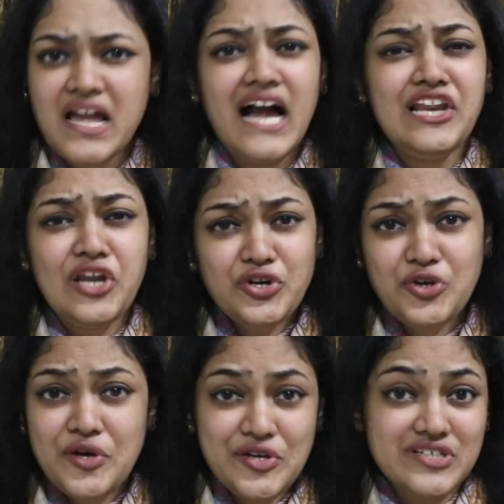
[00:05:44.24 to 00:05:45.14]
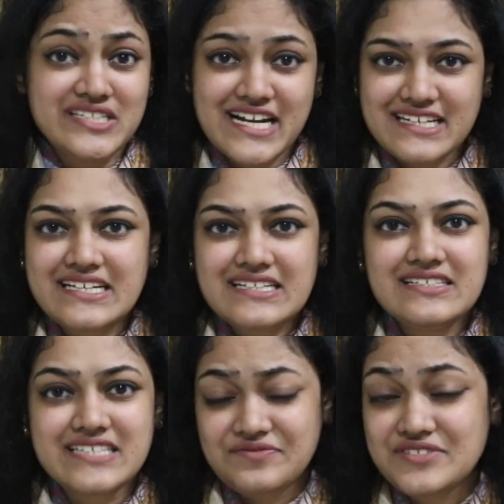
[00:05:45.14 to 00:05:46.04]
I'll not go into the technical
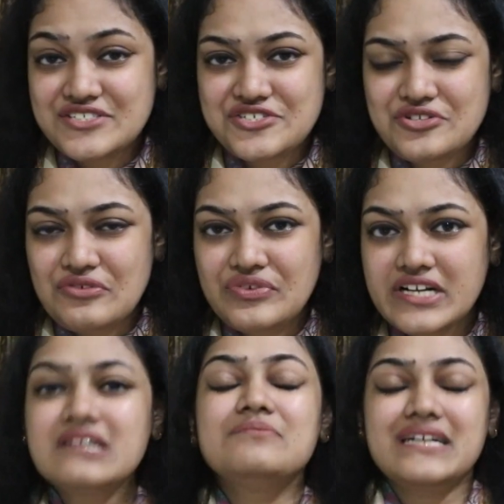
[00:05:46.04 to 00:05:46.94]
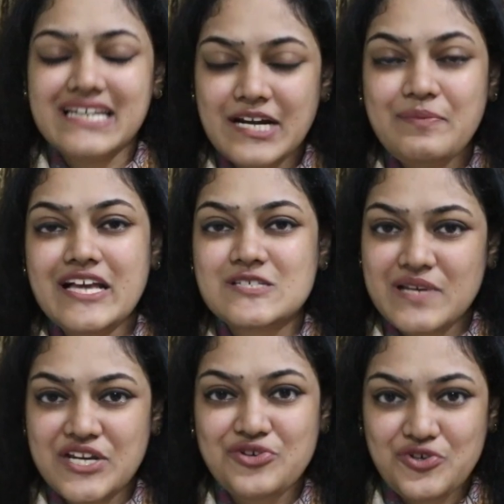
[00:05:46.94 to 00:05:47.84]
definition of it, but let me
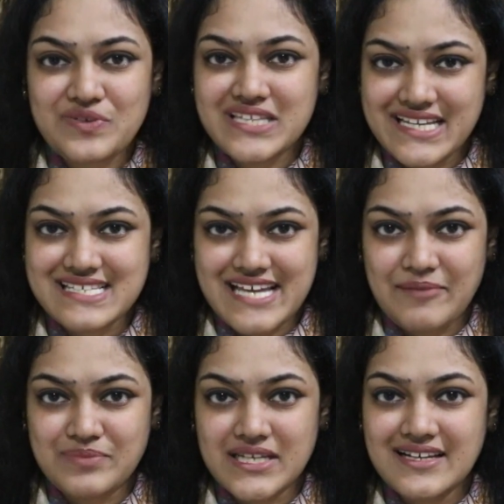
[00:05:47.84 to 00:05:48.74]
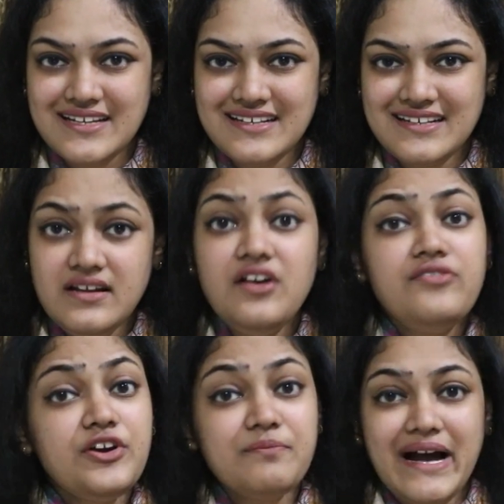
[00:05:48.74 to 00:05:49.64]
explain to you with an example.
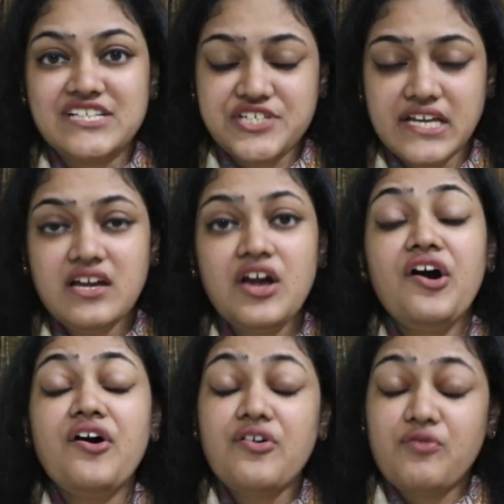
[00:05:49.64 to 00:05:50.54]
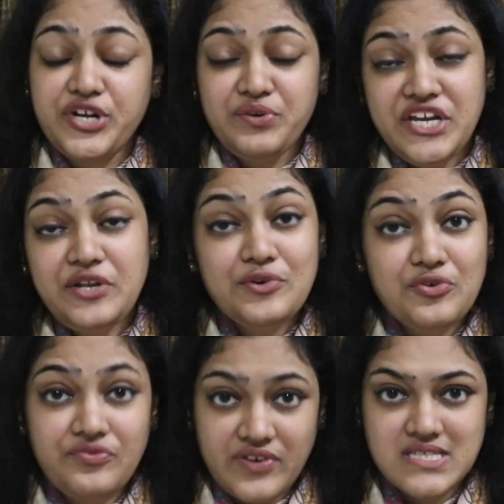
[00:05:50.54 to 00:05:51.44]
For batching, what you need to do
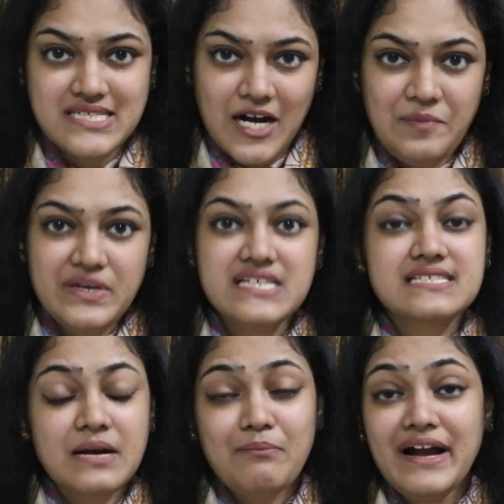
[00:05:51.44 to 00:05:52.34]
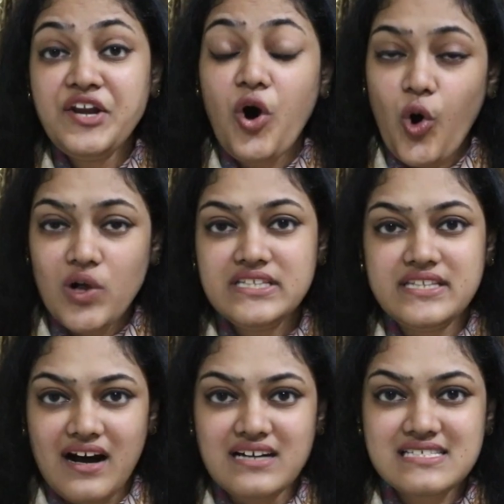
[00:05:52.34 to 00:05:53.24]
first up is combine all the
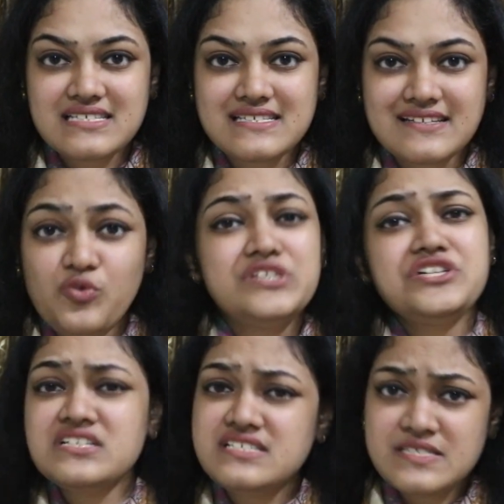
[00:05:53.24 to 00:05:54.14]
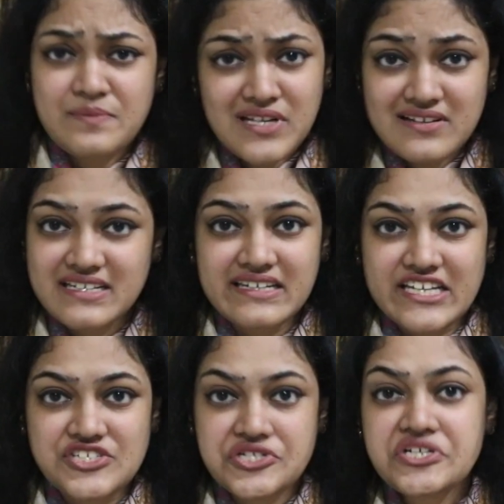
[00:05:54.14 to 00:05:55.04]
tasks which are similar in
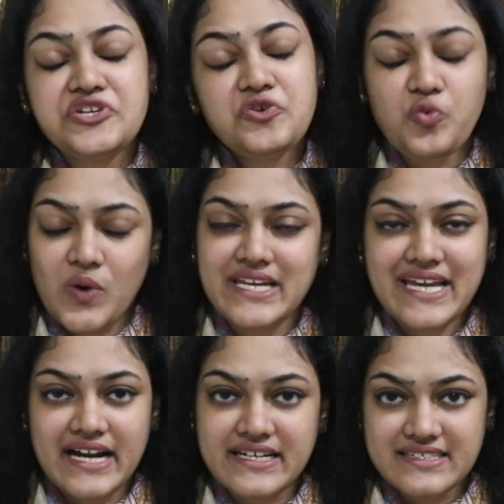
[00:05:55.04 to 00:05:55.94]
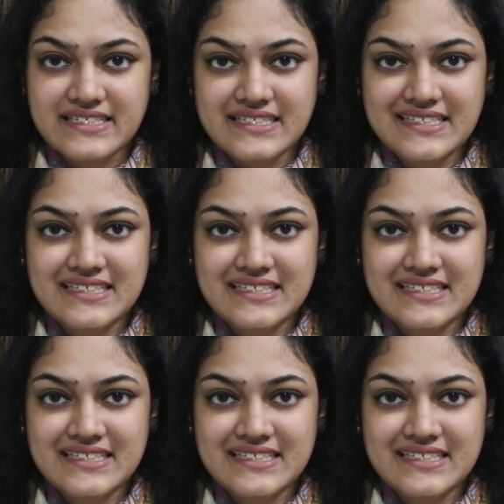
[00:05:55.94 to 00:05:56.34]
nature into one category.